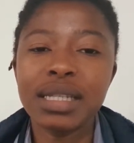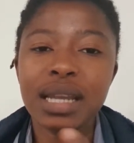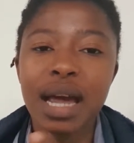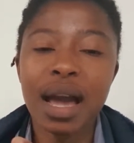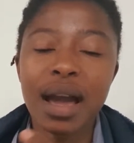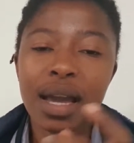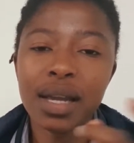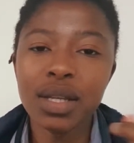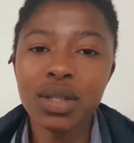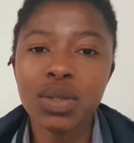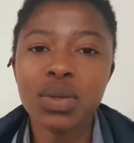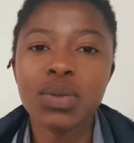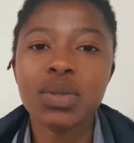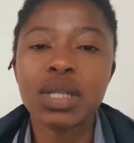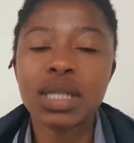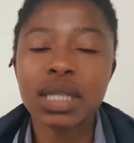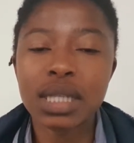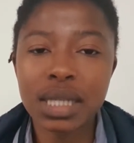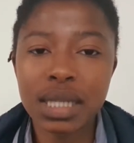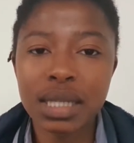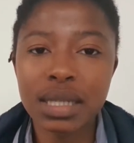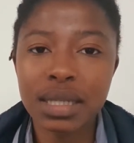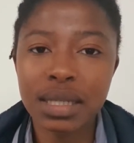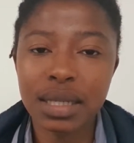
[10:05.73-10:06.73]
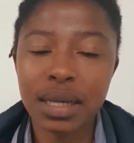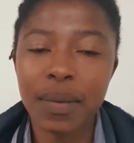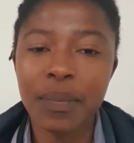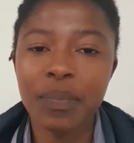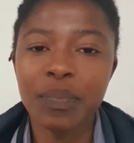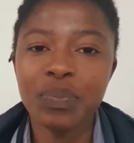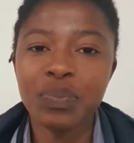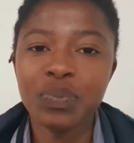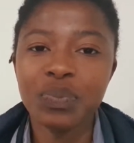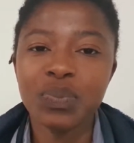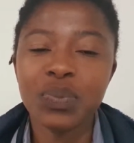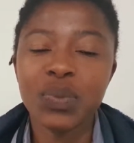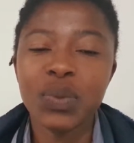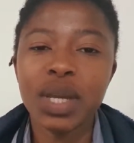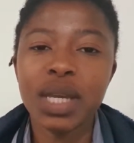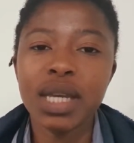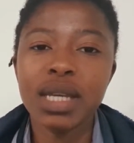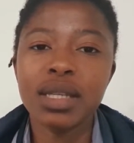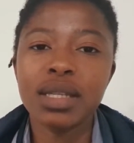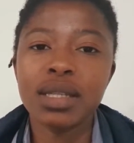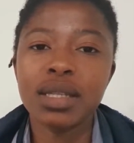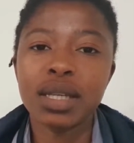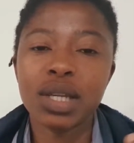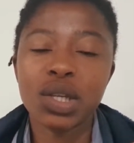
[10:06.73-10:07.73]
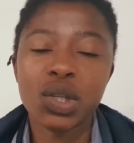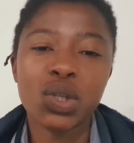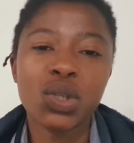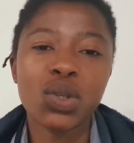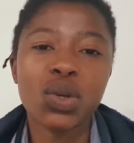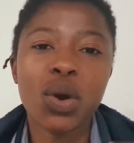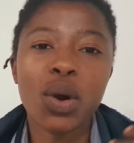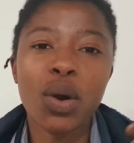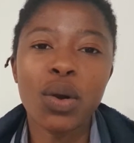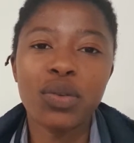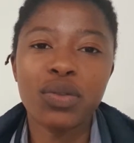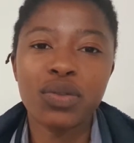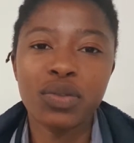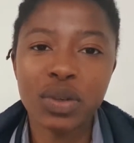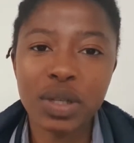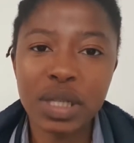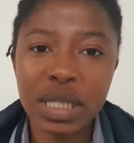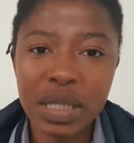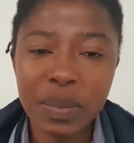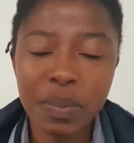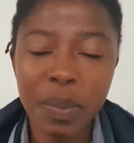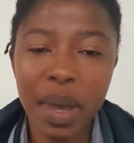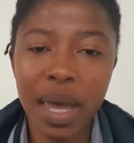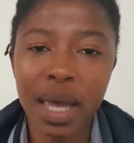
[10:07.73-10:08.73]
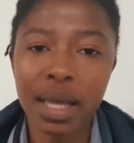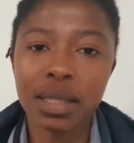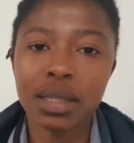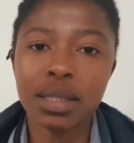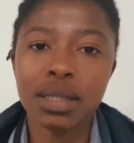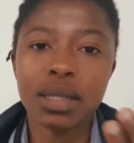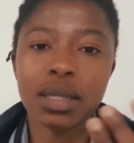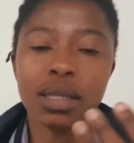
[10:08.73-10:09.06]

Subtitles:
title sister is a show of respect.